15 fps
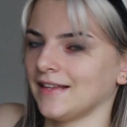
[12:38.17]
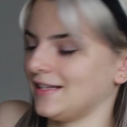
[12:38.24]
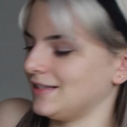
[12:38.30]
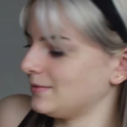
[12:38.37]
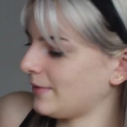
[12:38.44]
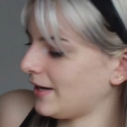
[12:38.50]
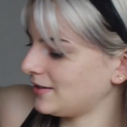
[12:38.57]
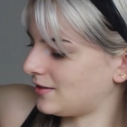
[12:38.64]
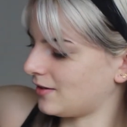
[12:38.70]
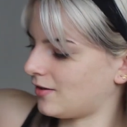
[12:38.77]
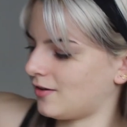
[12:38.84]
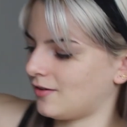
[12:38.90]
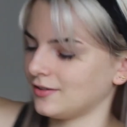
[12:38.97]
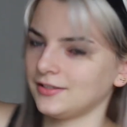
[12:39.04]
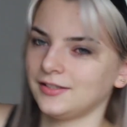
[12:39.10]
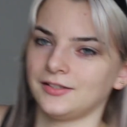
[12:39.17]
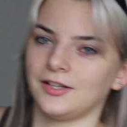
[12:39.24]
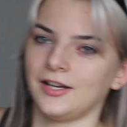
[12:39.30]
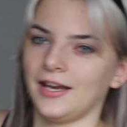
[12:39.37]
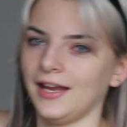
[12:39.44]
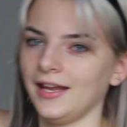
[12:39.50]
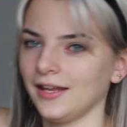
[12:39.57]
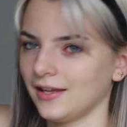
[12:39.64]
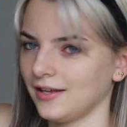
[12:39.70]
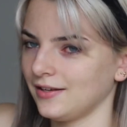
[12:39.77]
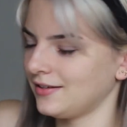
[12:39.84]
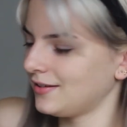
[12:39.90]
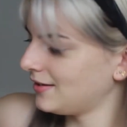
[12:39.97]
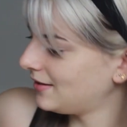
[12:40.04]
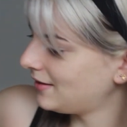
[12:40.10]
This is my dog, Sonic.
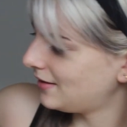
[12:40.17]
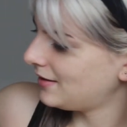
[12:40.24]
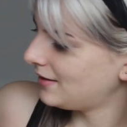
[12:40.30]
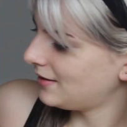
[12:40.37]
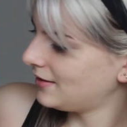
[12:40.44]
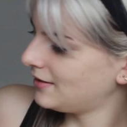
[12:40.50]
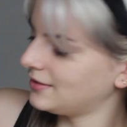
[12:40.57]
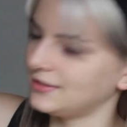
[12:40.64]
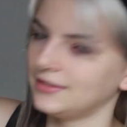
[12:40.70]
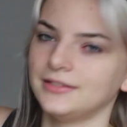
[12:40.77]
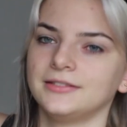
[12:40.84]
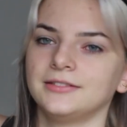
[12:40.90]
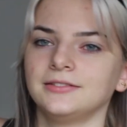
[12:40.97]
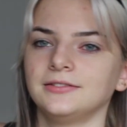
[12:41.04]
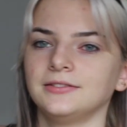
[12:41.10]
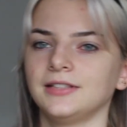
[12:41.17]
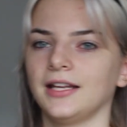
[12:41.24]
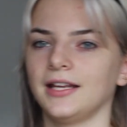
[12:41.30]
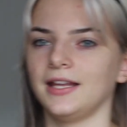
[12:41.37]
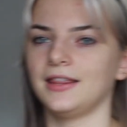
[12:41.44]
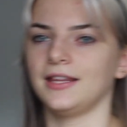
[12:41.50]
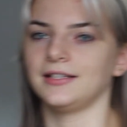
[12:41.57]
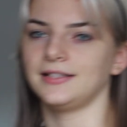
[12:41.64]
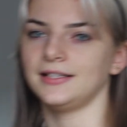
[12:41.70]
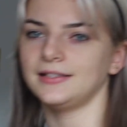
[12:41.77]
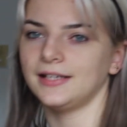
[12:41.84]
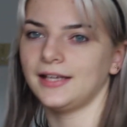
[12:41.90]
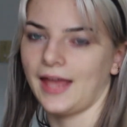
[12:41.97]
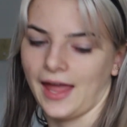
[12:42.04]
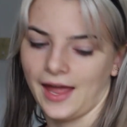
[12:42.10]
He thinks he's
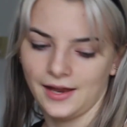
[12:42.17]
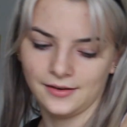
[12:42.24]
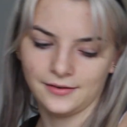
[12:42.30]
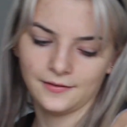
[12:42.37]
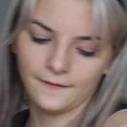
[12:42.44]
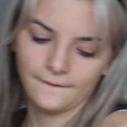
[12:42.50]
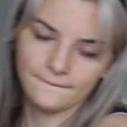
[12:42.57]
a cat.